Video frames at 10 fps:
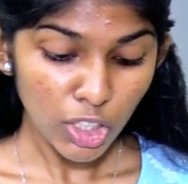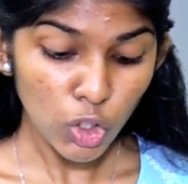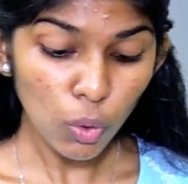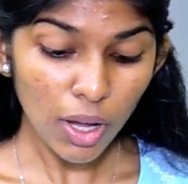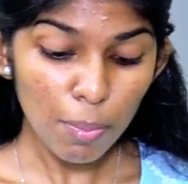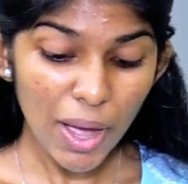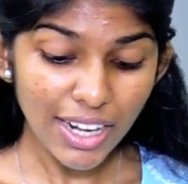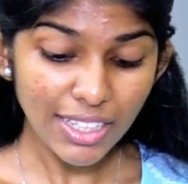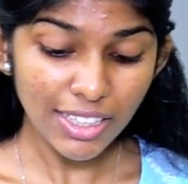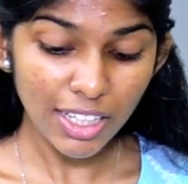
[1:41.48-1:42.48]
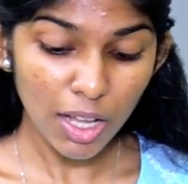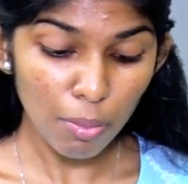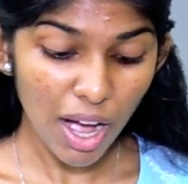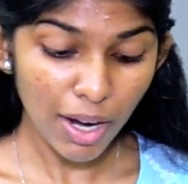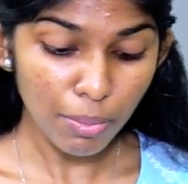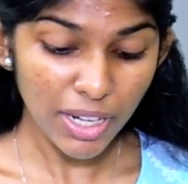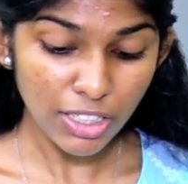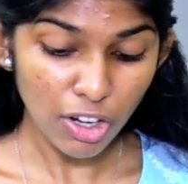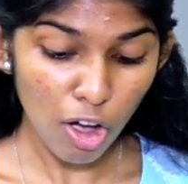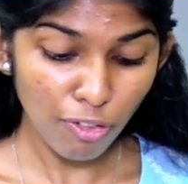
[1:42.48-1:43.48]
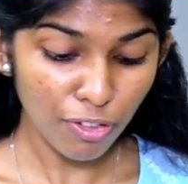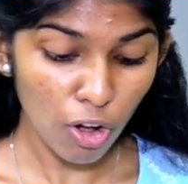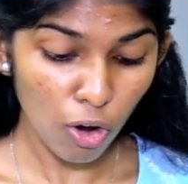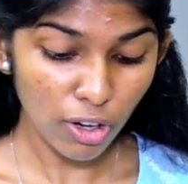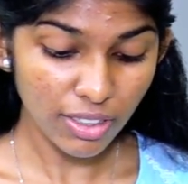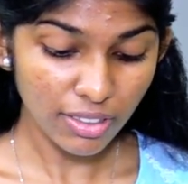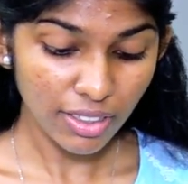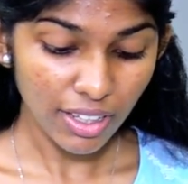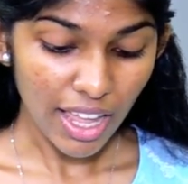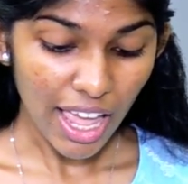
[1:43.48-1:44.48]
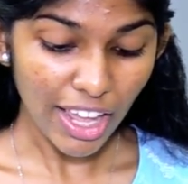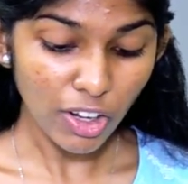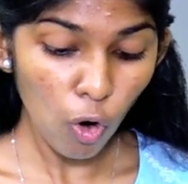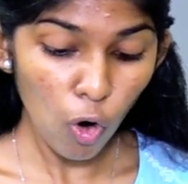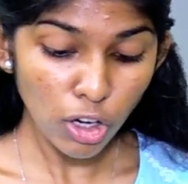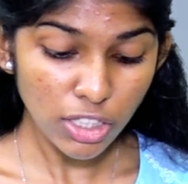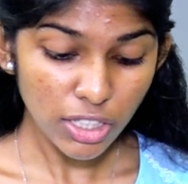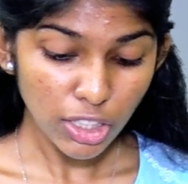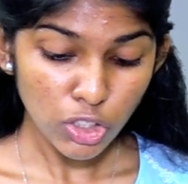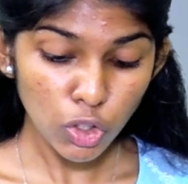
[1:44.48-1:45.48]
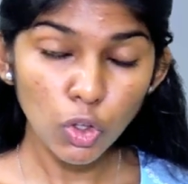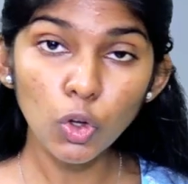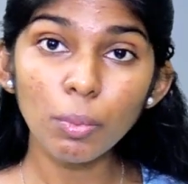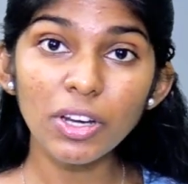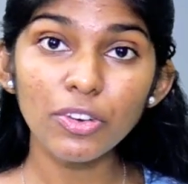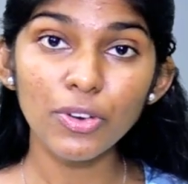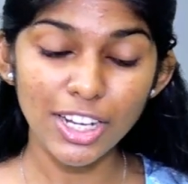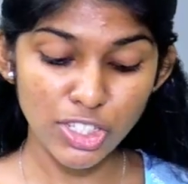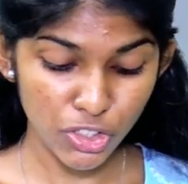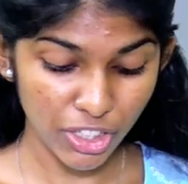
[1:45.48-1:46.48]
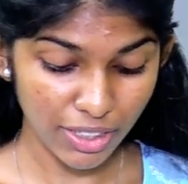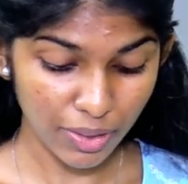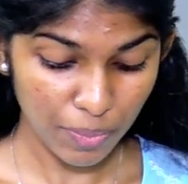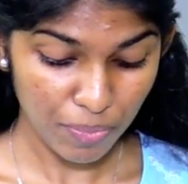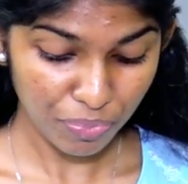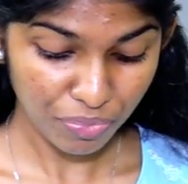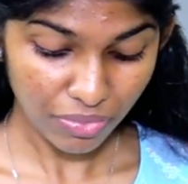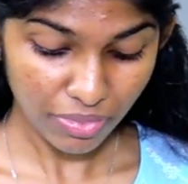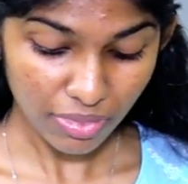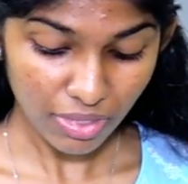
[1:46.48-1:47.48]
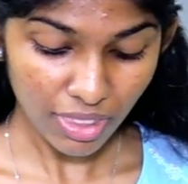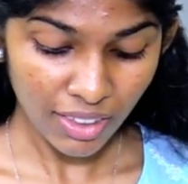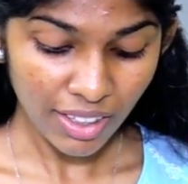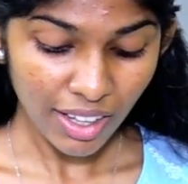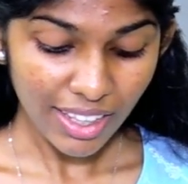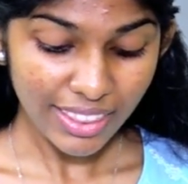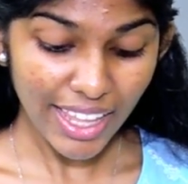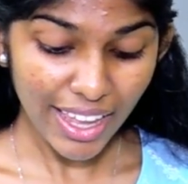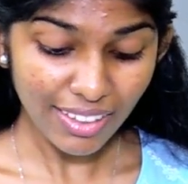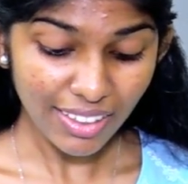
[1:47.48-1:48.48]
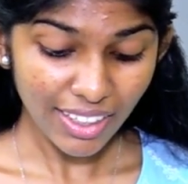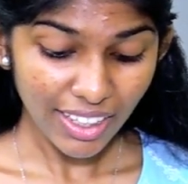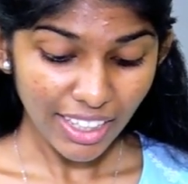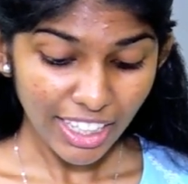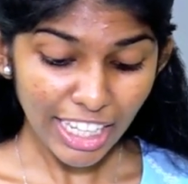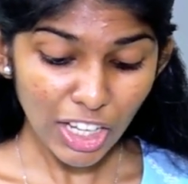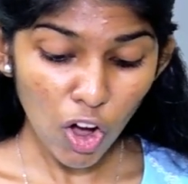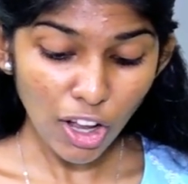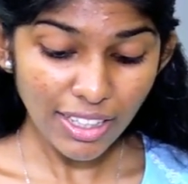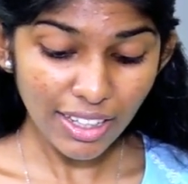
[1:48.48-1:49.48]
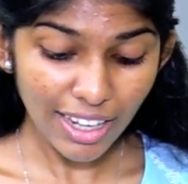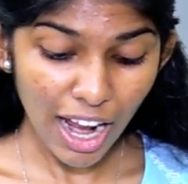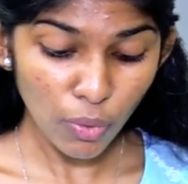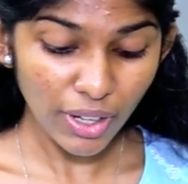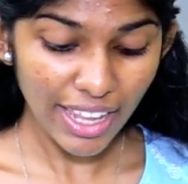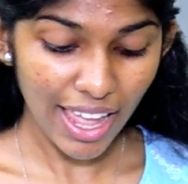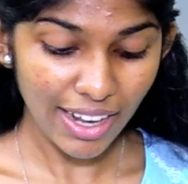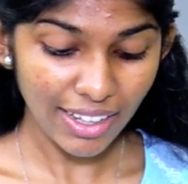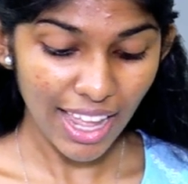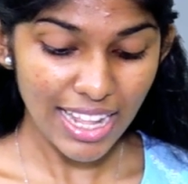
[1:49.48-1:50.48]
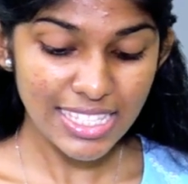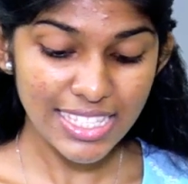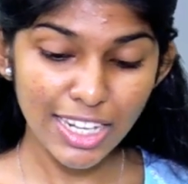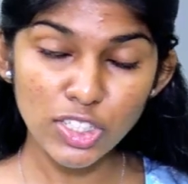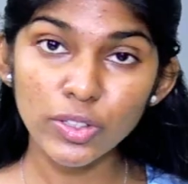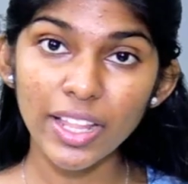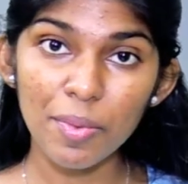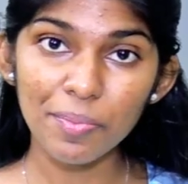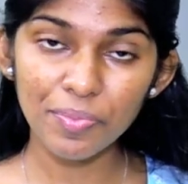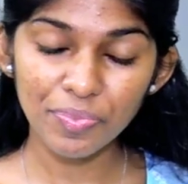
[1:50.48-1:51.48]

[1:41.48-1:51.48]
You abandon the commandment of God and hold to human tradition. Then he called the crowd again and said to them,